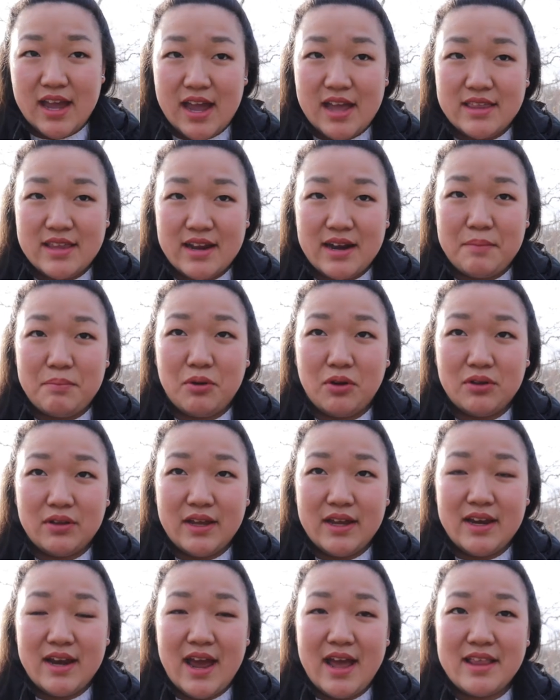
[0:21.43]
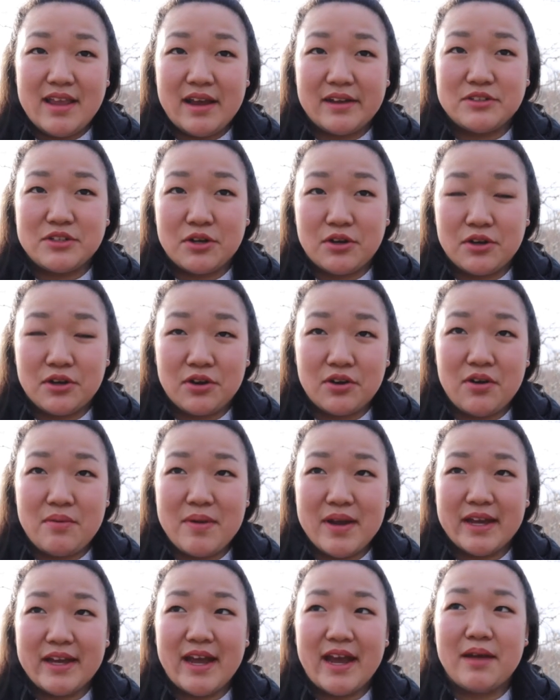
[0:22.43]
And then I pull in and then I turn on
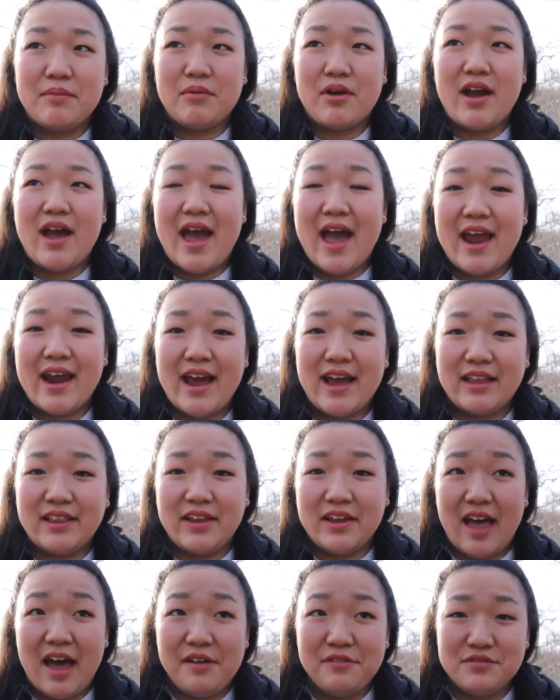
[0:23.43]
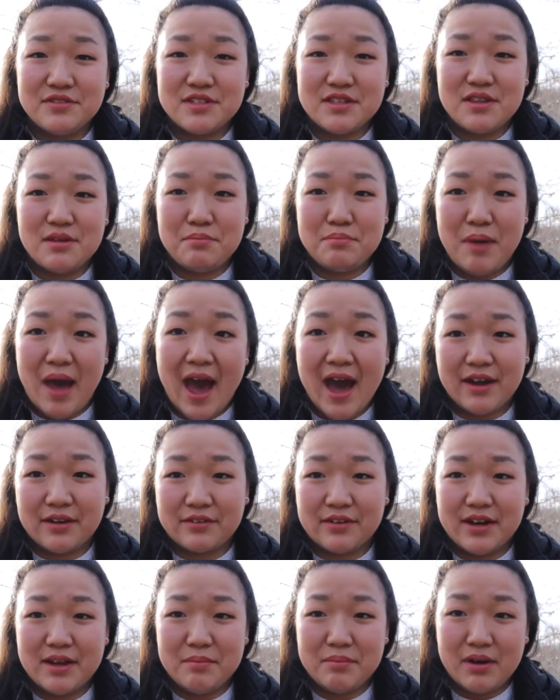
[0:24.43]
my camera and I left the
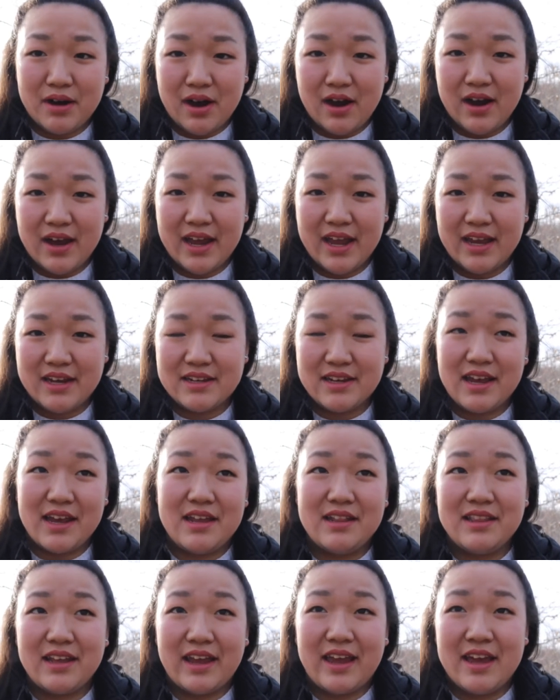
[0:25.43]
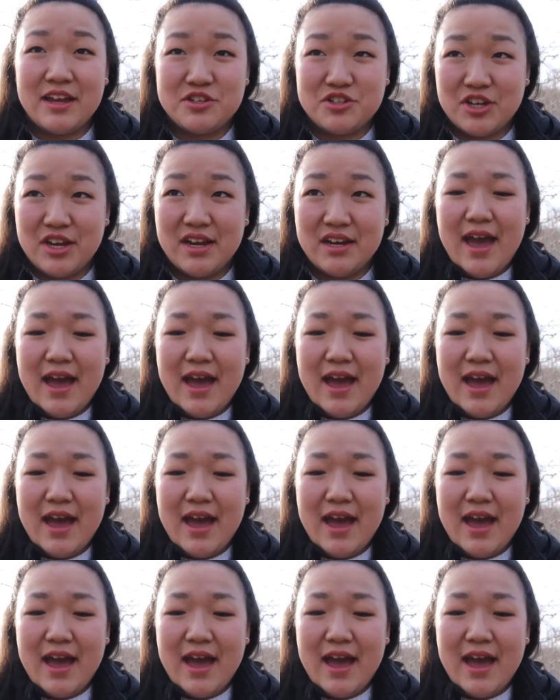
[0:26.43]
battery behind in the kitchen.